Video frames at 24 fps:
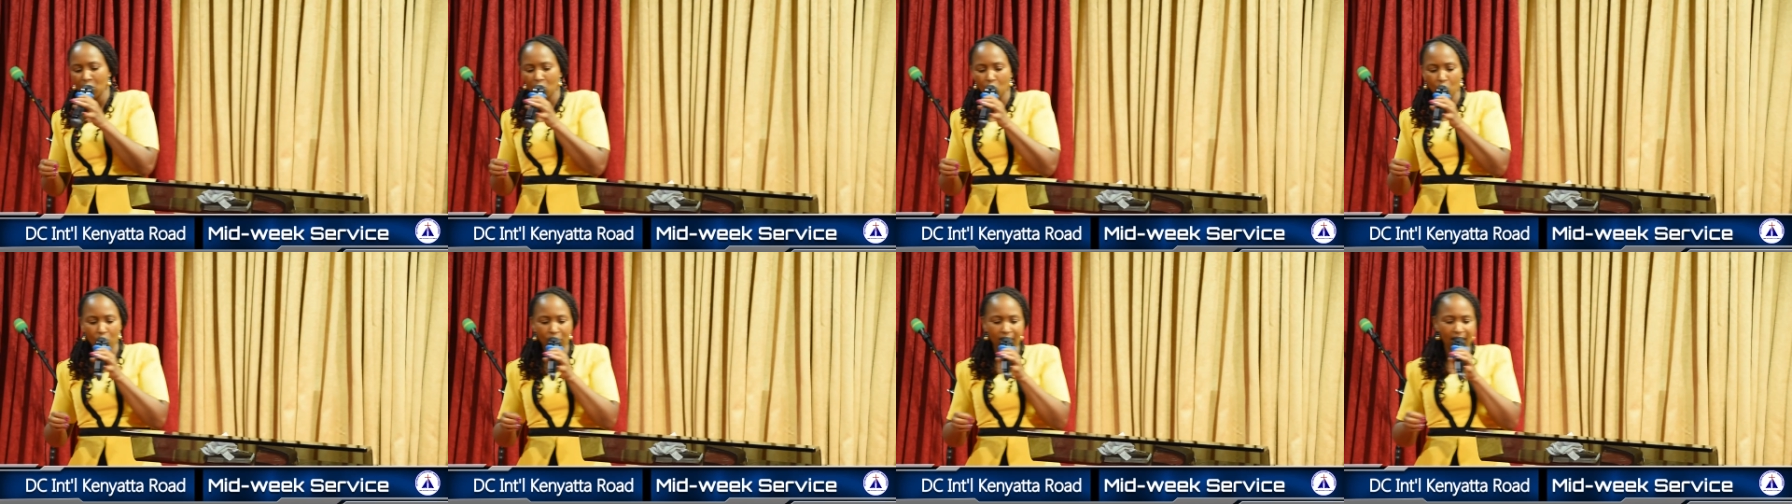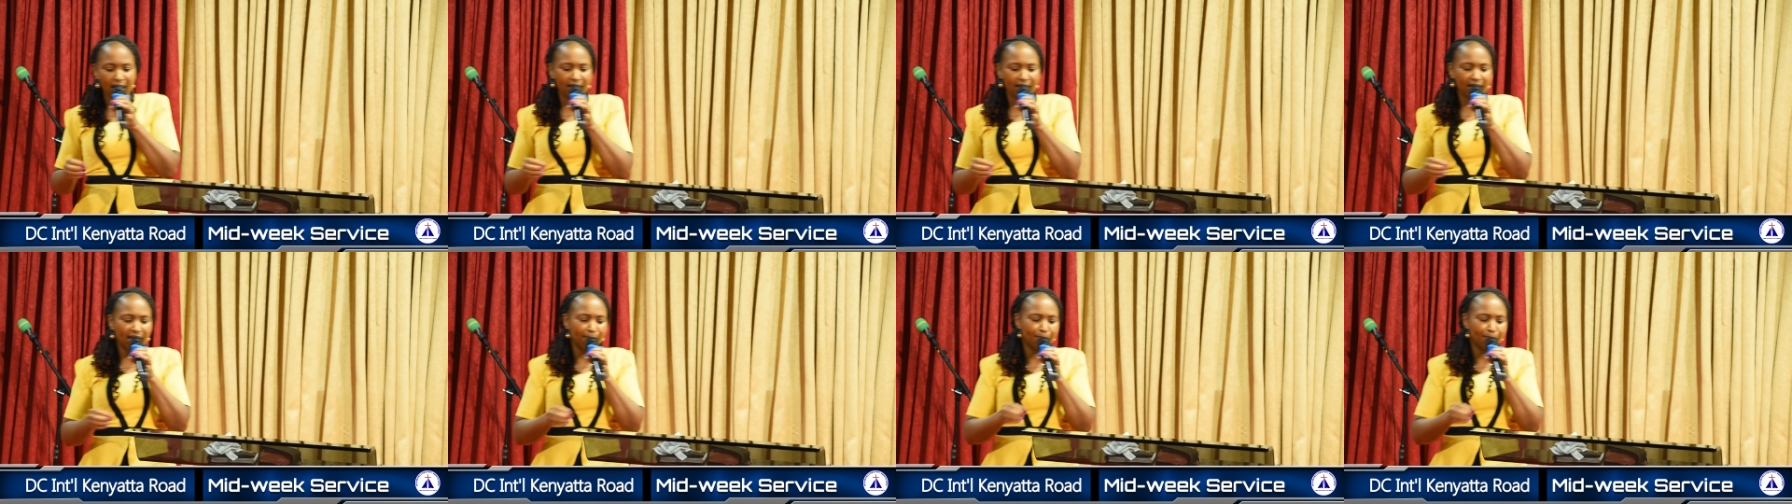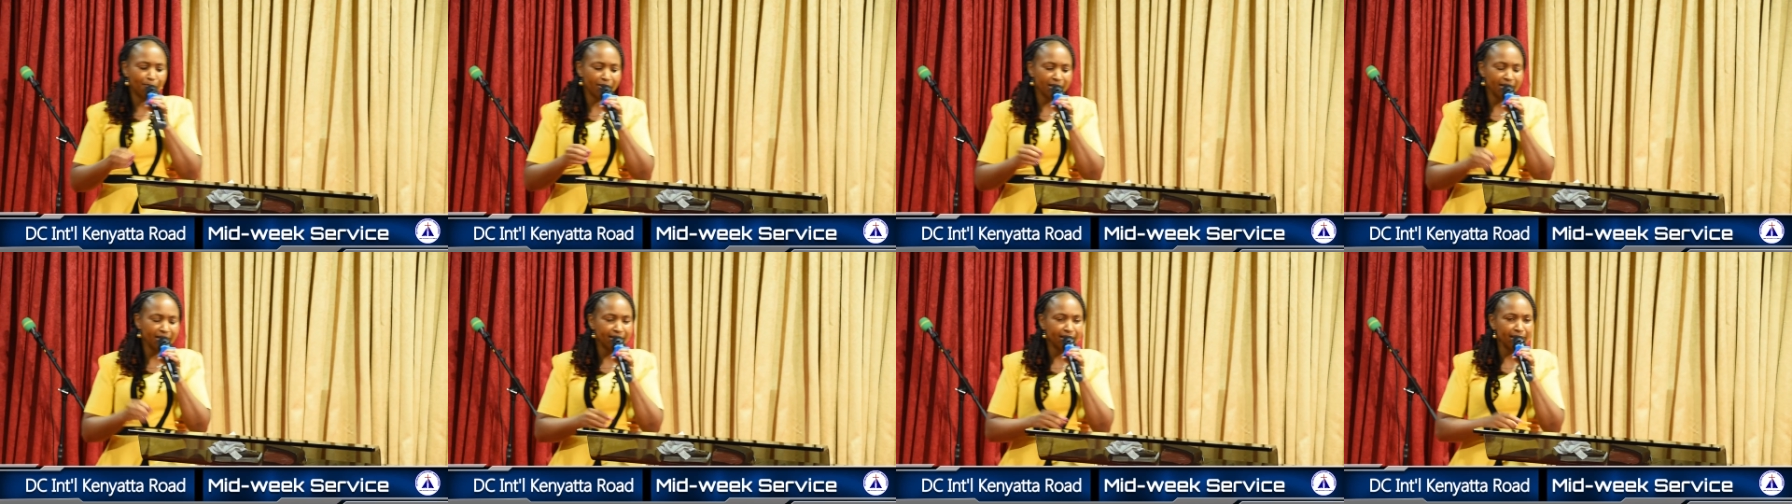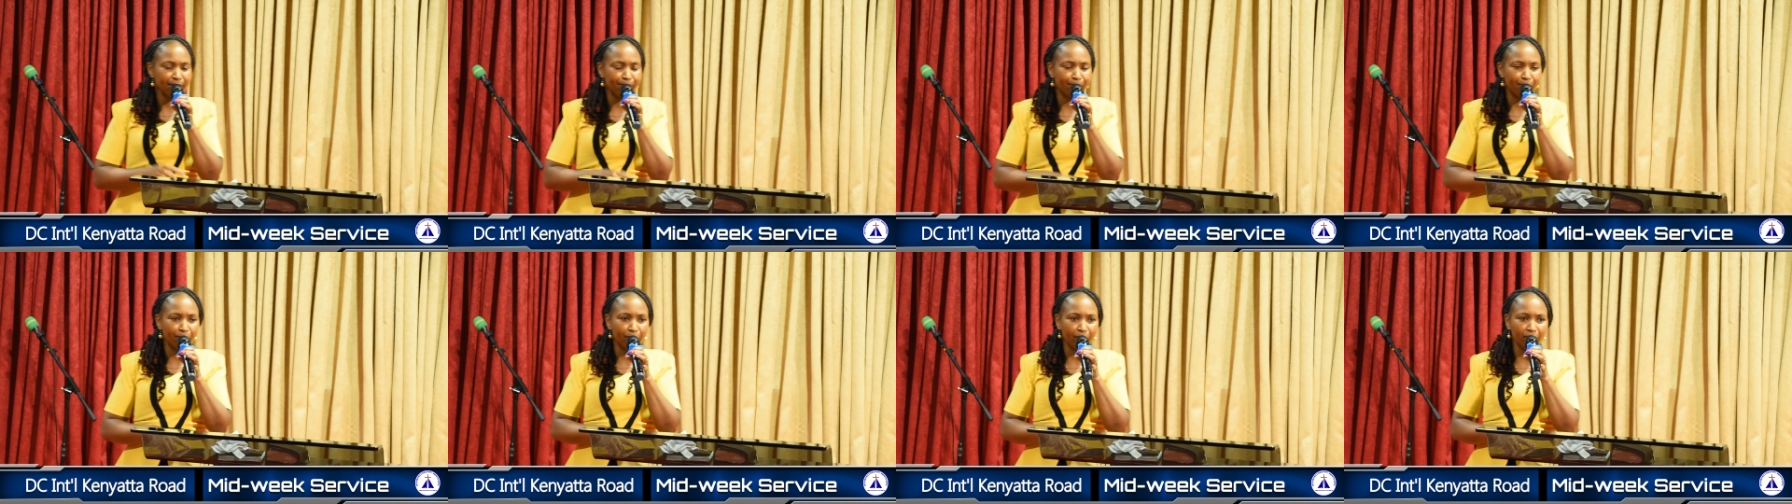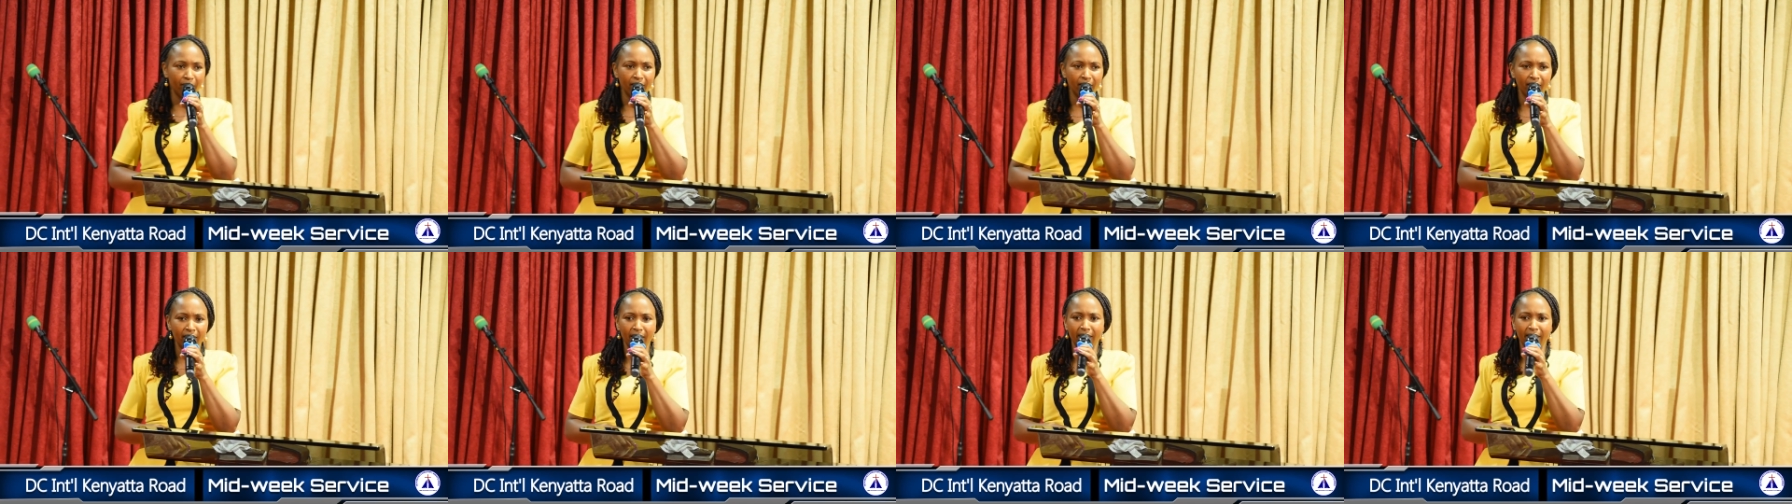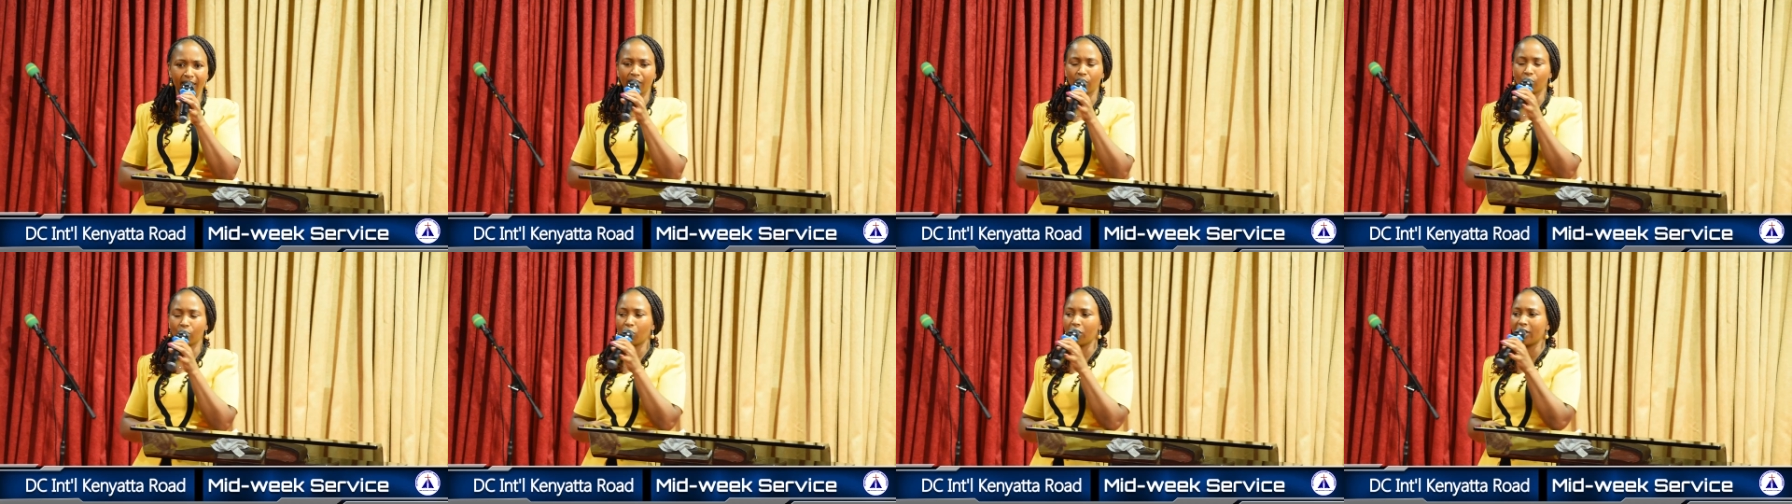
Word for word: We had a principal that